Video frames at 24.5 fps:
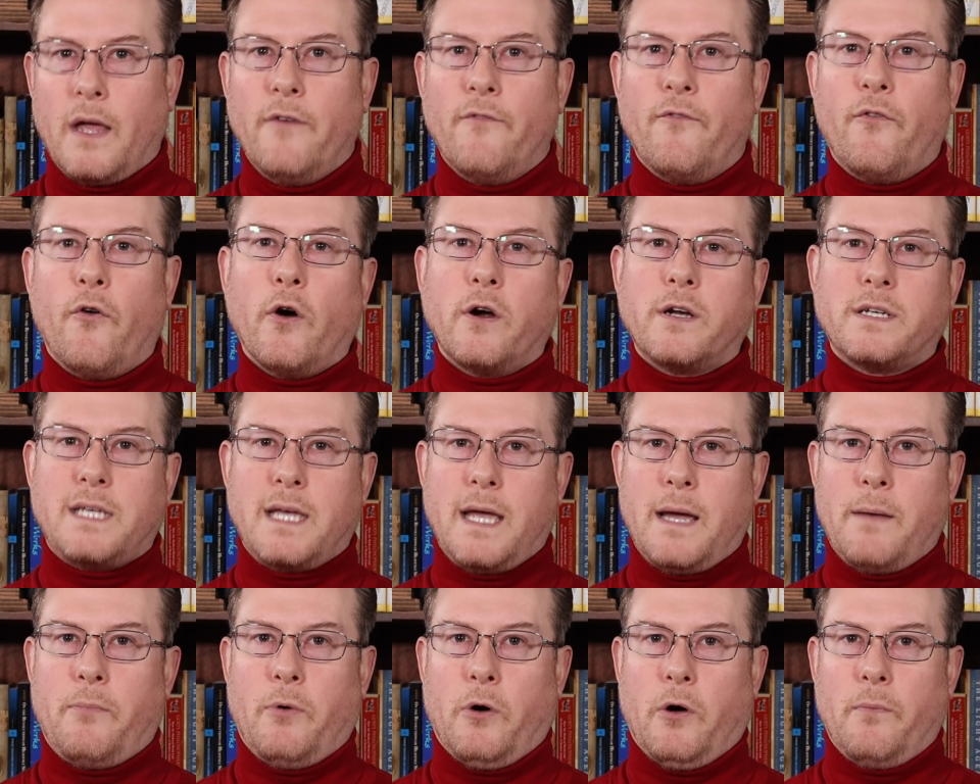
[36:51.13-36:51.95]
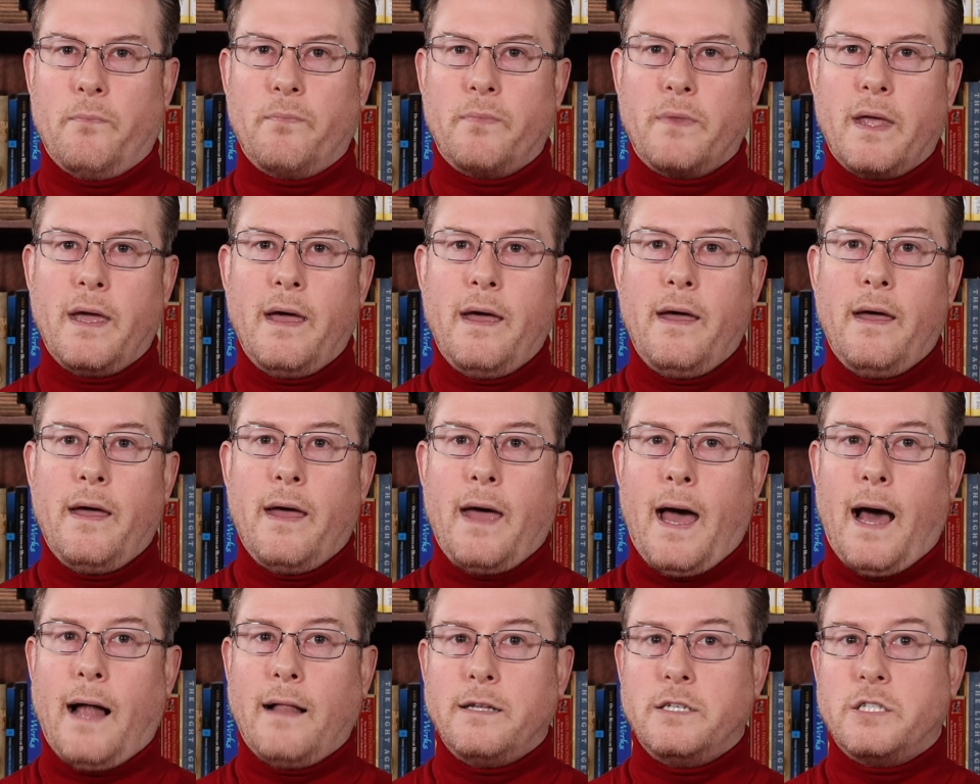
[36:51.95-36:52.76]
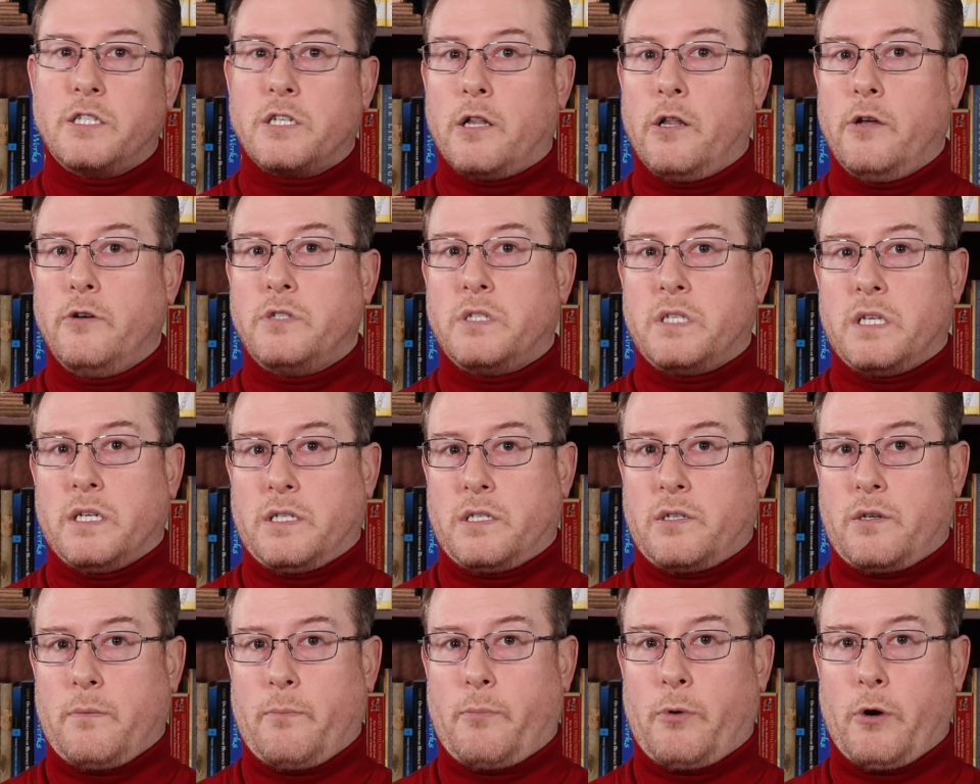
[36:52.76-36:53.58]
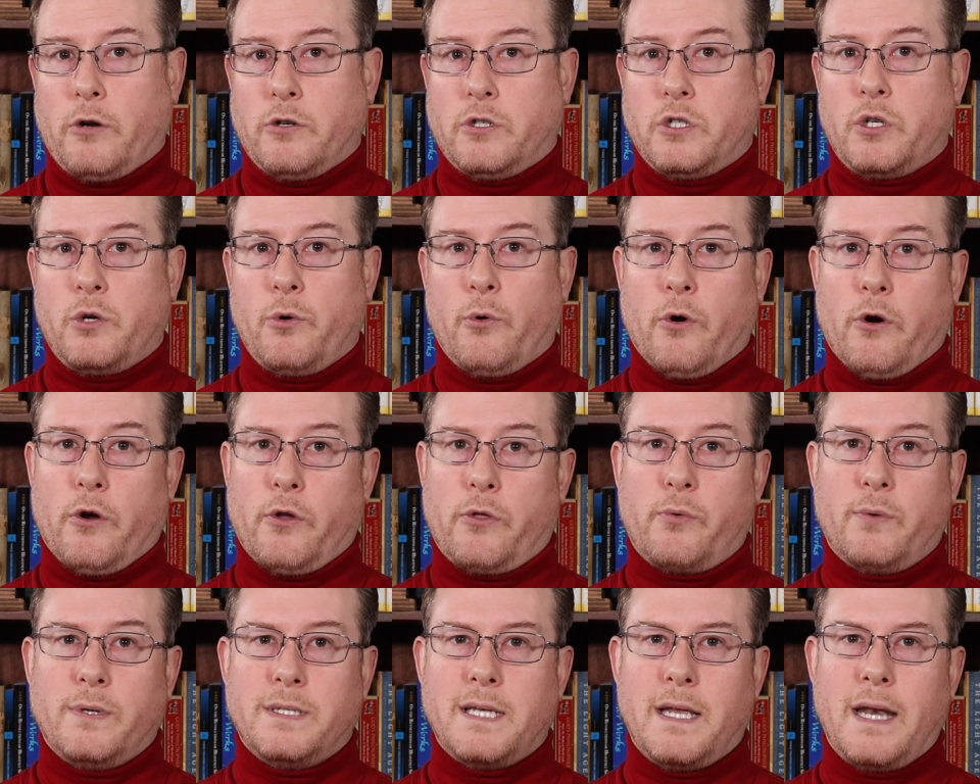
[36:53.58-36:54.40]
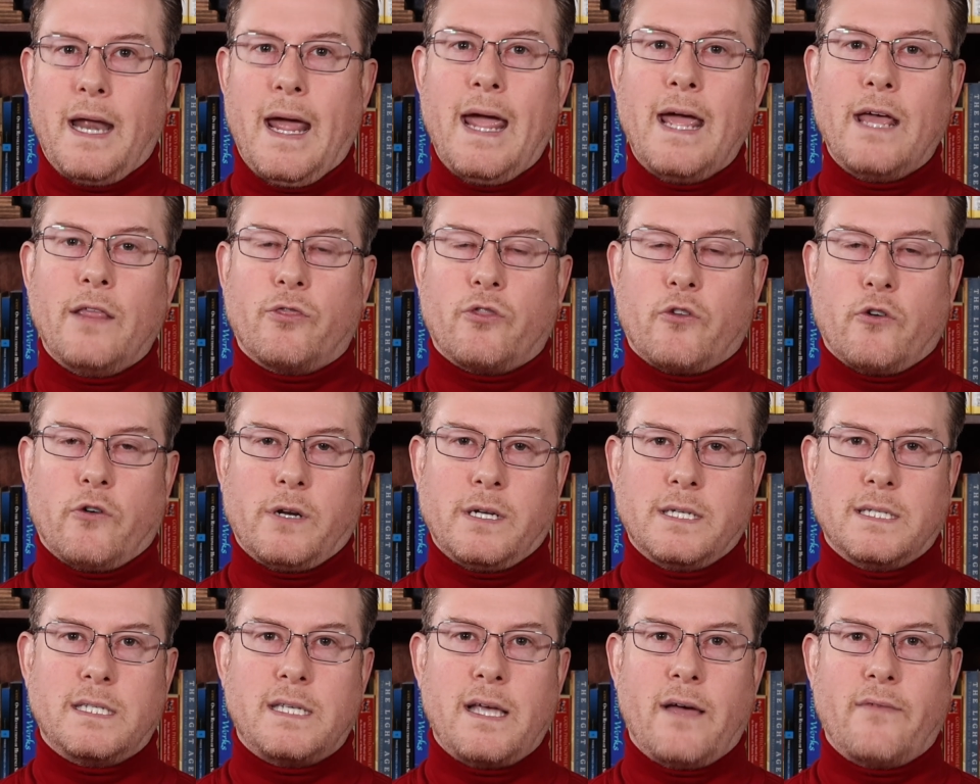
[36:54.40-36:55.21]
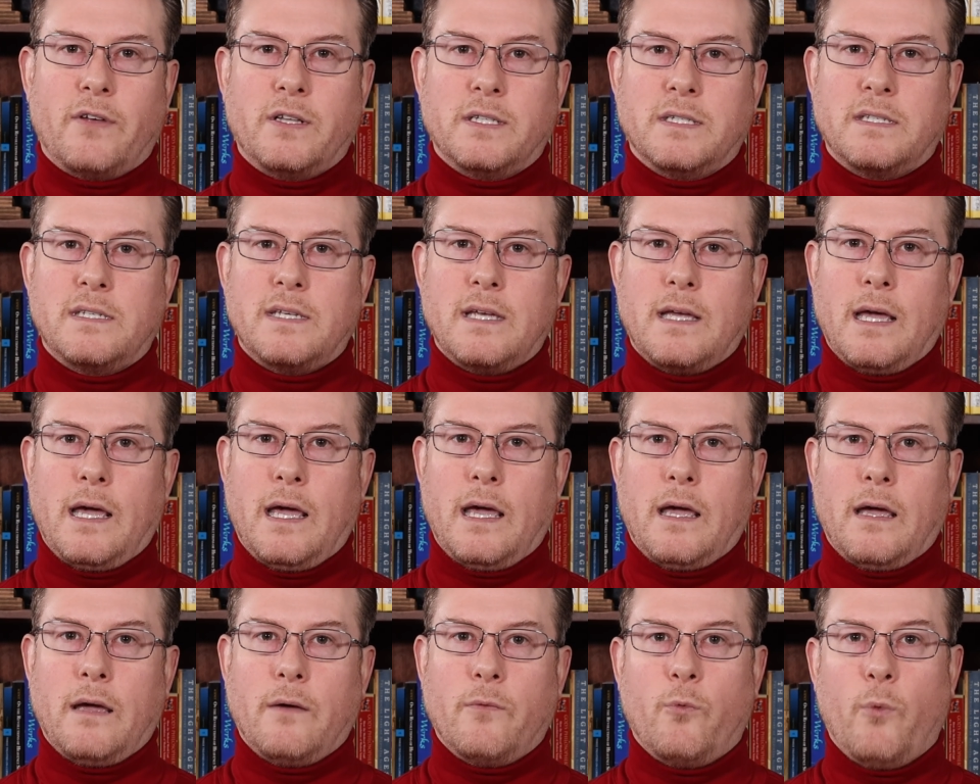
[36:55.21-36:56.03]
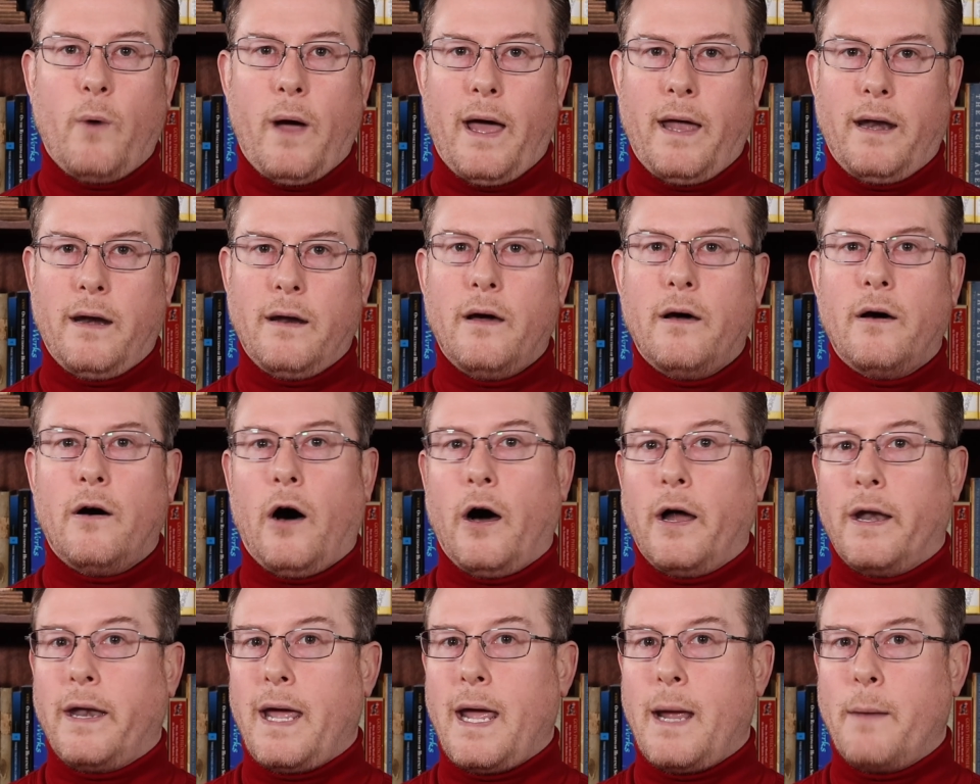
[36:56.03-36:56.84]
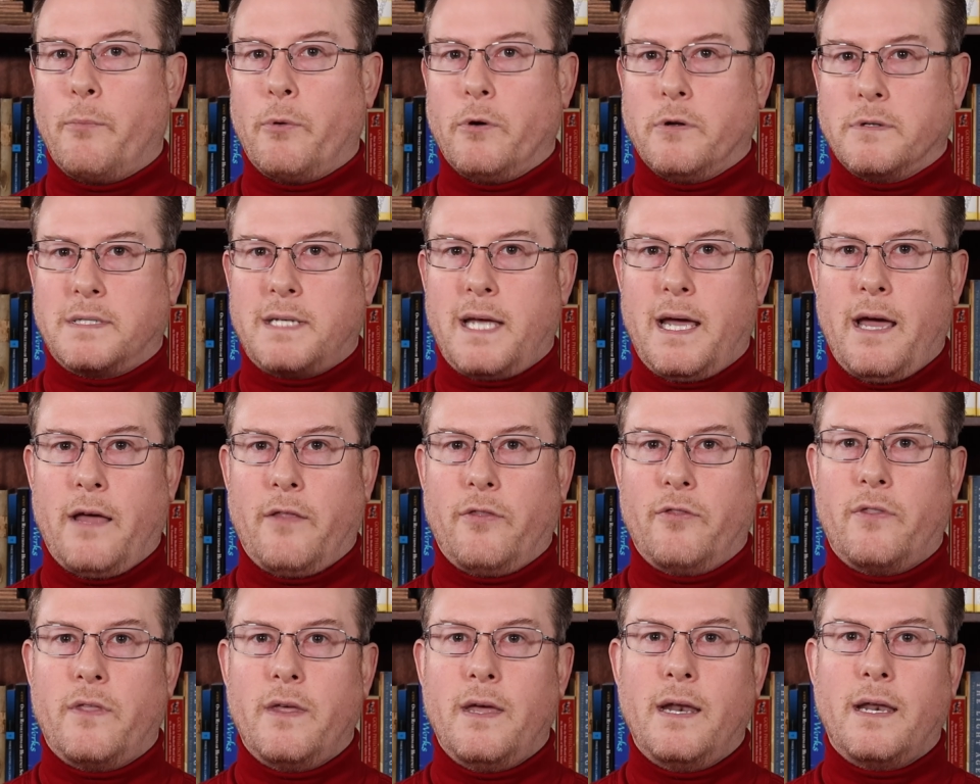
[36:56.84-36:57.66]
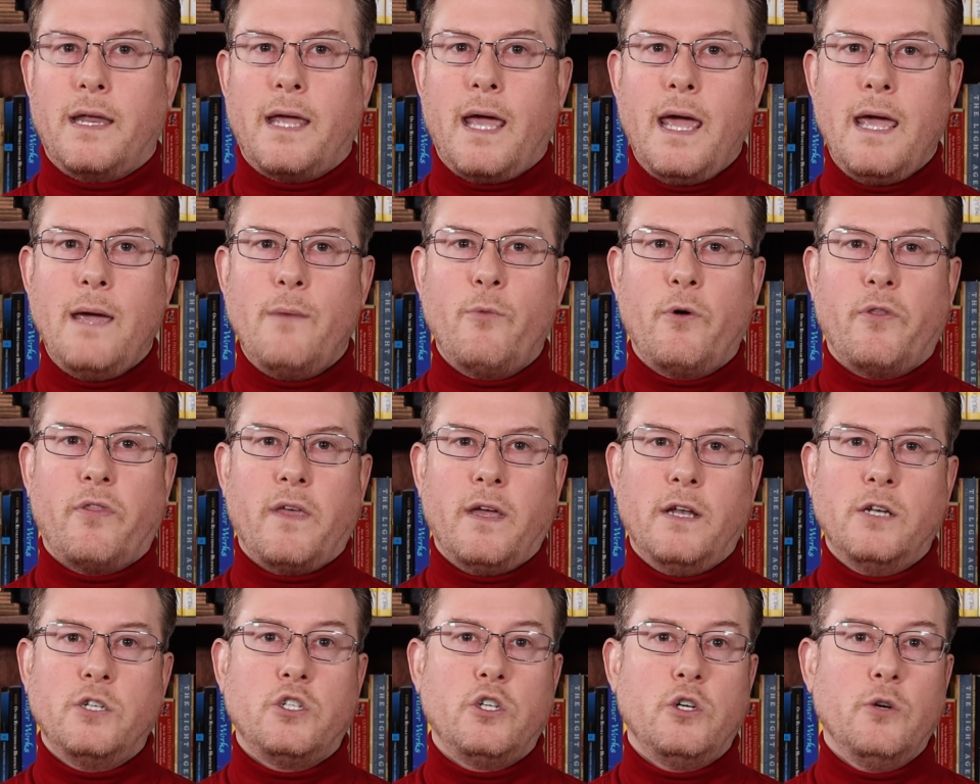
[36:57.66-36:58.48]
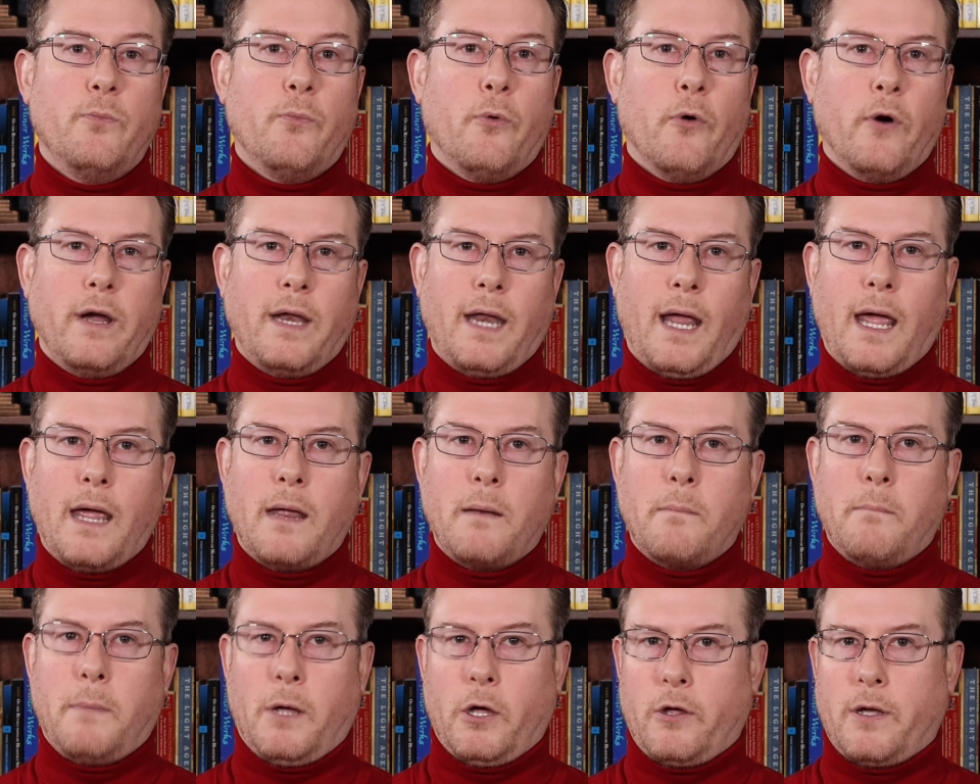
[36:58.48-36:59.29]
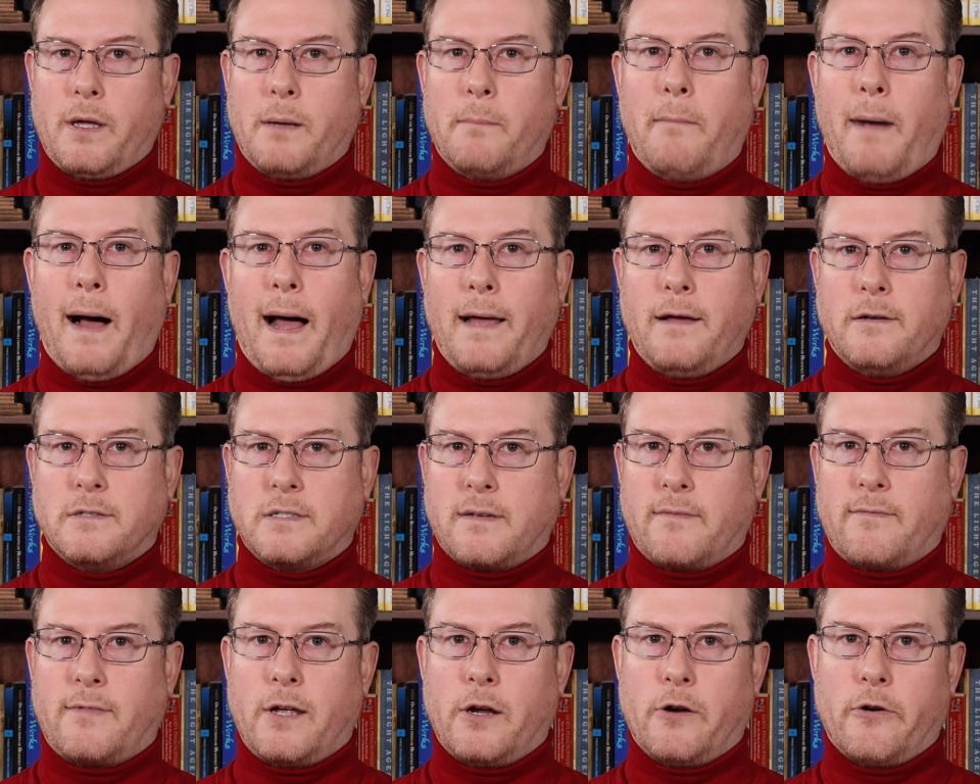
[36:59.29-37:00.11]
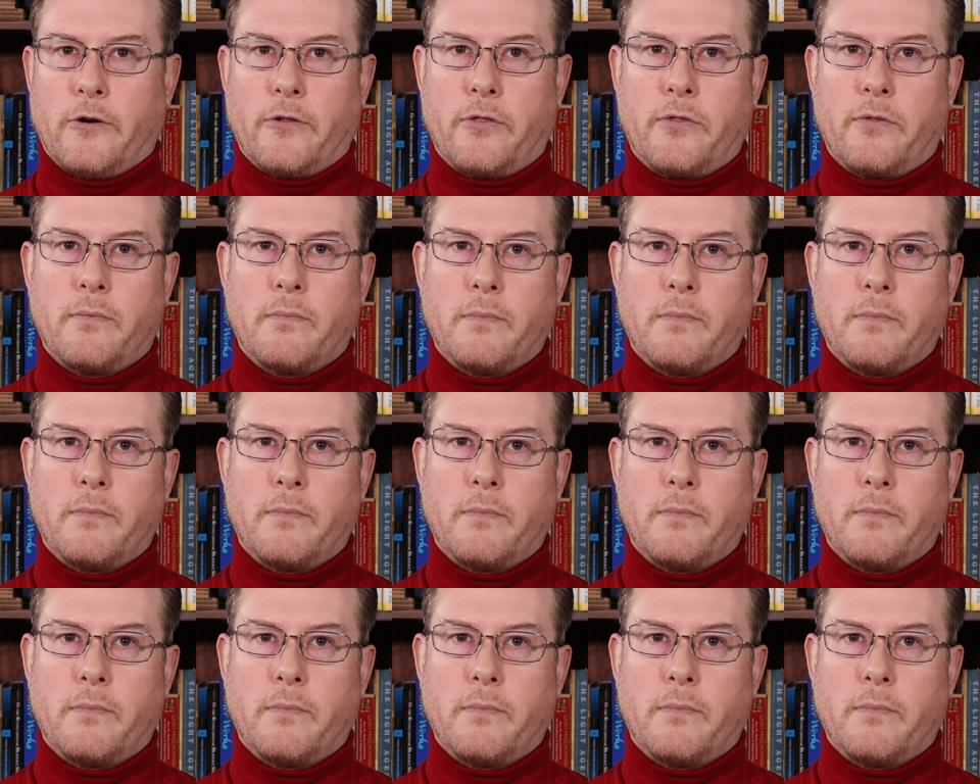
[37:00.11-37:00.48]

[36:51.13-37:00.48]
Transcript: For example, Halley's closest approach to Earth was in 837 CE, when, on April 10th, it came within 2.8 million miles of the Earth,